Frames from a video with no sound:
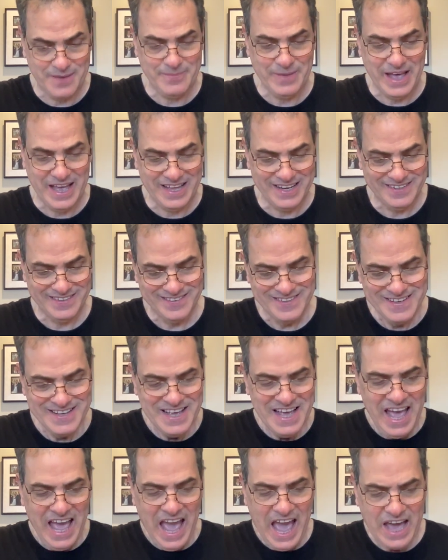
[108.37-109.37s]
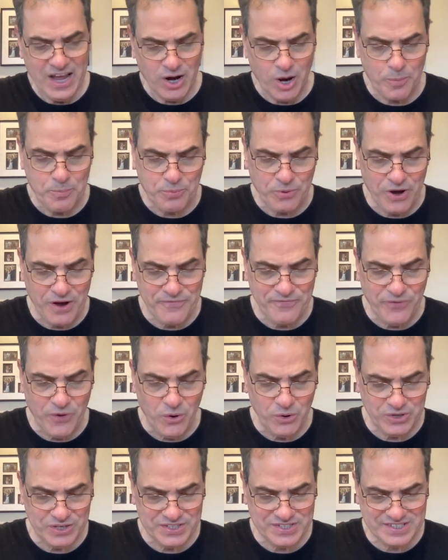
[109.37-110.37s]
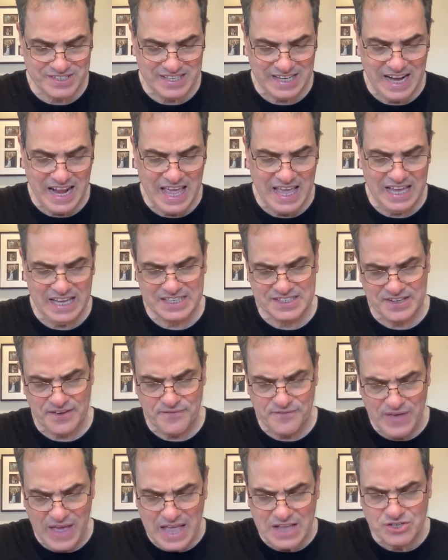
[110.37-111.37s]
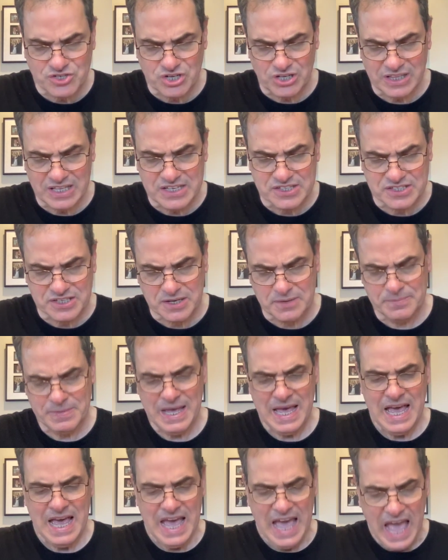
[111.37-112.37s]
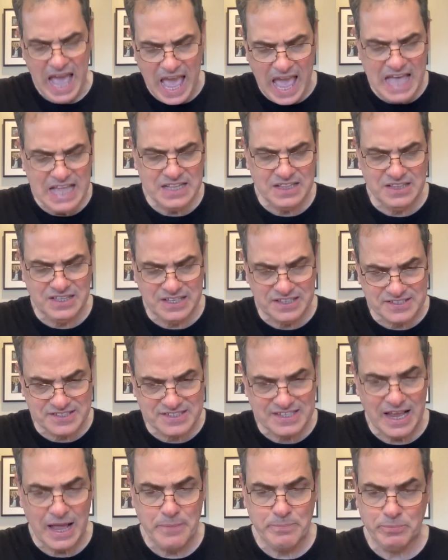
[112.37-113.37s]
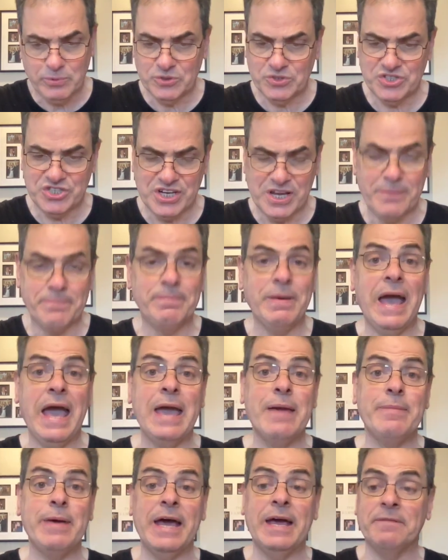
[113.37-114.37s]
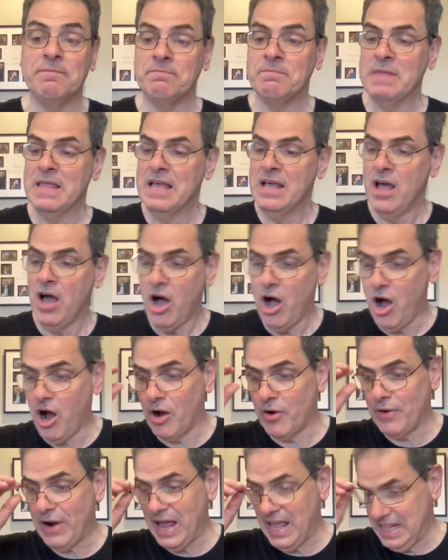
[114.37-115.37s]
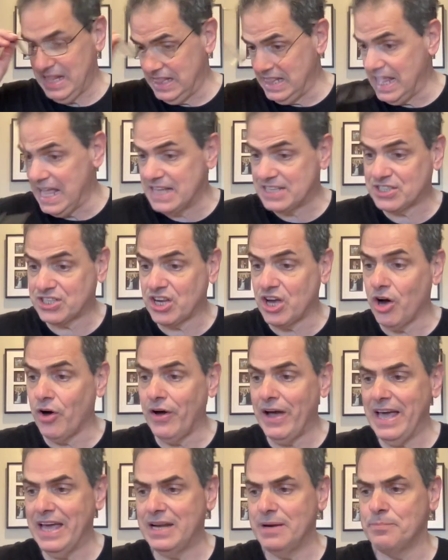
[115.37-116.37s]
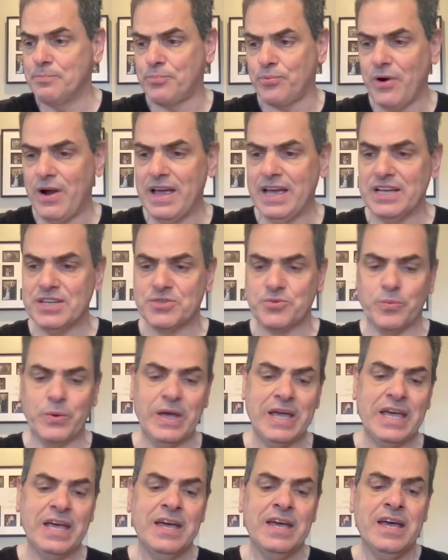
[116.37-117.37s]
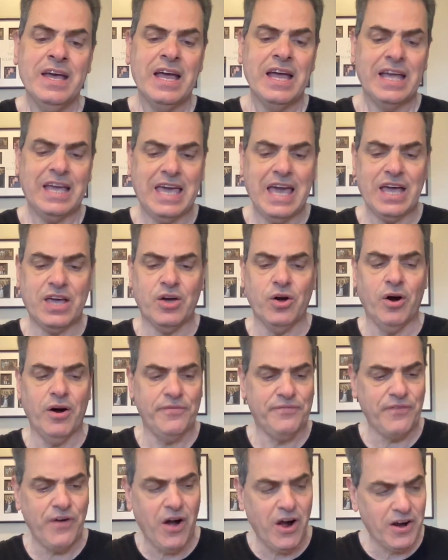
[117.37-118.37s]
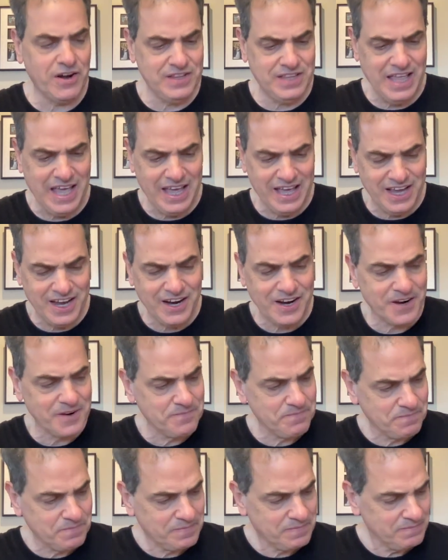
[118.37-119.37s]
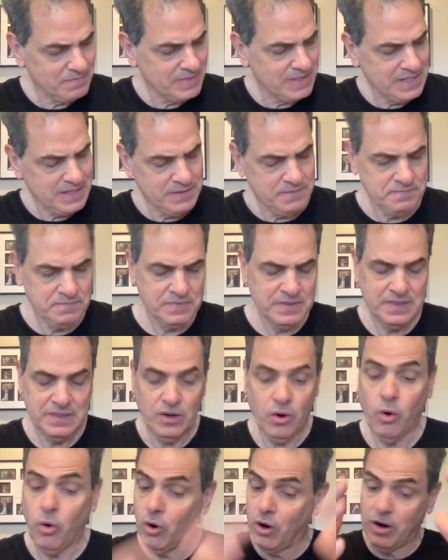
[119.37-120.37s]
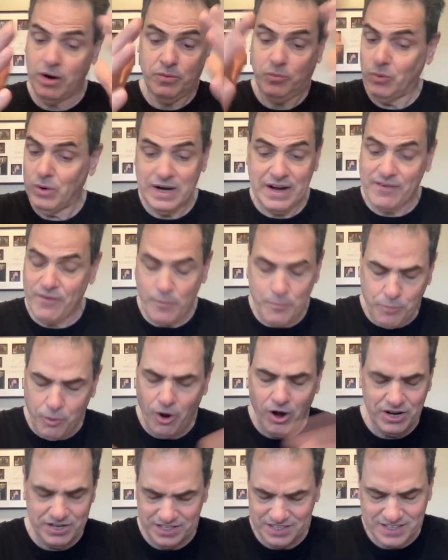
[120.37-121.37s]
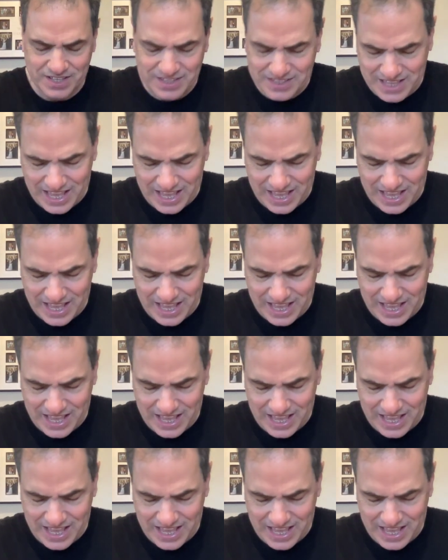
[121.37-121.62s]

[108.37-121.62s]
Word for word: Amen. And our prayer focus today is evangelism and discipleship. Amen. All right, let's go ahead and pray as we kick off our day here, or whatever part of the